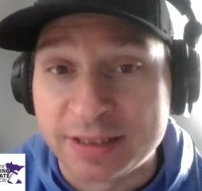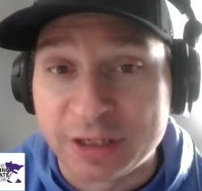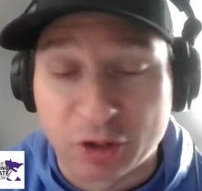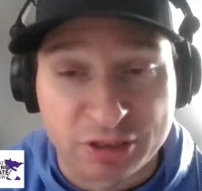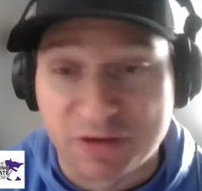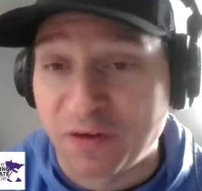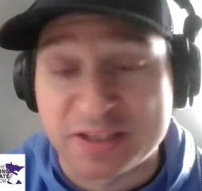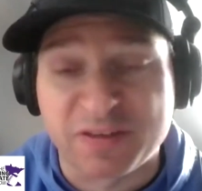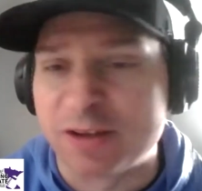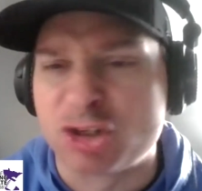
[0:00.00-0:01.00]

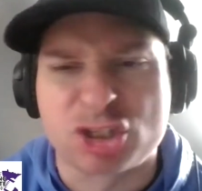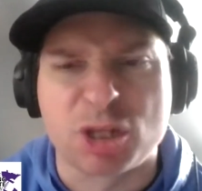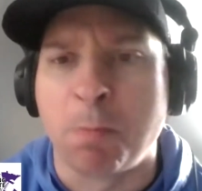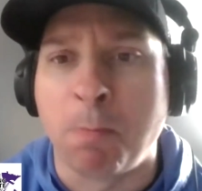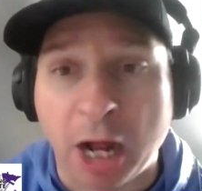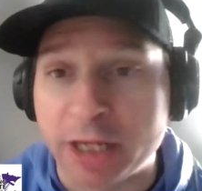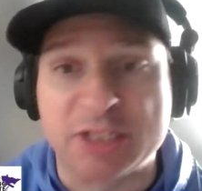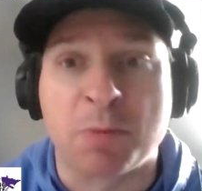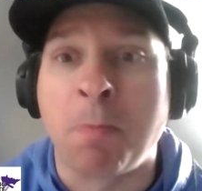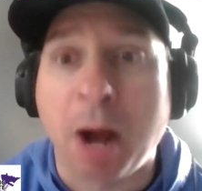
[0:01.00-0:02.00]
defensive end,
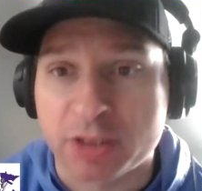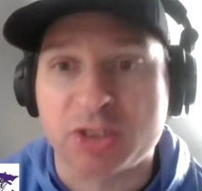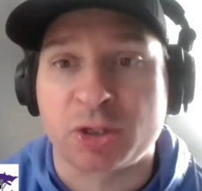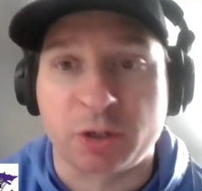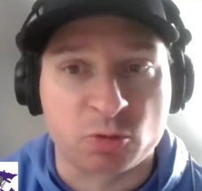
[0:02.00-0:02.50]
he's a monster.